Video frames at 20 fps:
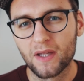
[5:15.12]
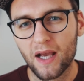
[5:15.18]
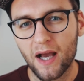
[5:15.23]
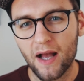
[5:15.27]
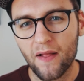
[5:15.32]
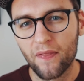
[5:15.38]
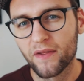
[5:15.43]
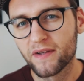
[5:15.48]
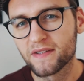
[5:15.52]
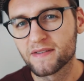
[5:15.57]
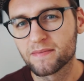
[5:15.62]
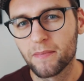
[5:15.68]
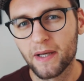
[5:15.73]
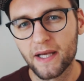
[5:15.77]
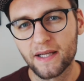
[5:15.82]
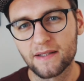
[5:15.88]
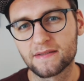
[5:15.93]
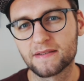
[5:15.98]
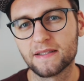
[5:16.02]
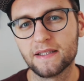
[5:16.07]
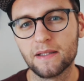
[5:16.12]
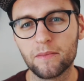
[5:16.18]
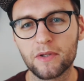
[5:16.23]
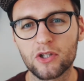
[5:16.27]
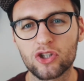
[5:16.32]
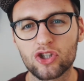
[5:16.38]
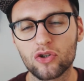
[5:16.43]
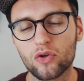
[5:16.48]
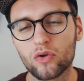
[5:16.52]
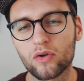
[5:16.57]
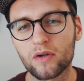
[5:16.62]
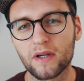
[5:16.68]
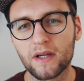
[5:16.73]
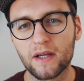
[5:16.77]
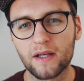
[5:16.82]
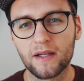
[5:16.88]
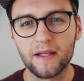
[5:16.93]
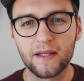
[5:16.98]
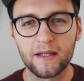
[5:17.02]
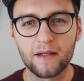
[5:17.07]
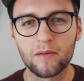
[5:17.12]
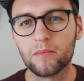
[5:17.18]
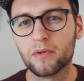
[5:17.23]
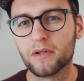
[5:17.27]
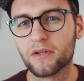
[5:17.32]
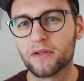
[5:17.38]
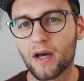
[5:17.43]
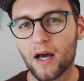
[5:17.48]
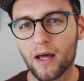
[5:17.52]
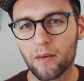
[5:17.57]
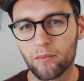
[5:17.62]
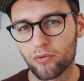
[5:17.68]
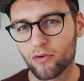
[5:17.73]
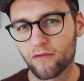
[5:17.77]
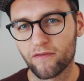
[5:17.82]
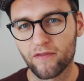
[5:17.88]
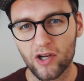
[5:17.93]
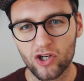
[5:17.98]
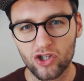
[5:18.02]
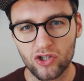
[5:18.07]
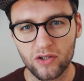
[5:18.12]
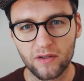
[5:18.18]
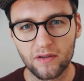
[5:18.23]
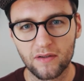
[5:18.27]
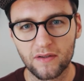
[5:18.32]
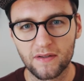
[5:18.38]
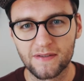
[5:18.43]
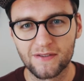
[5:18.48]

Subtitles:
and this makes the image look a little bit unprofessional,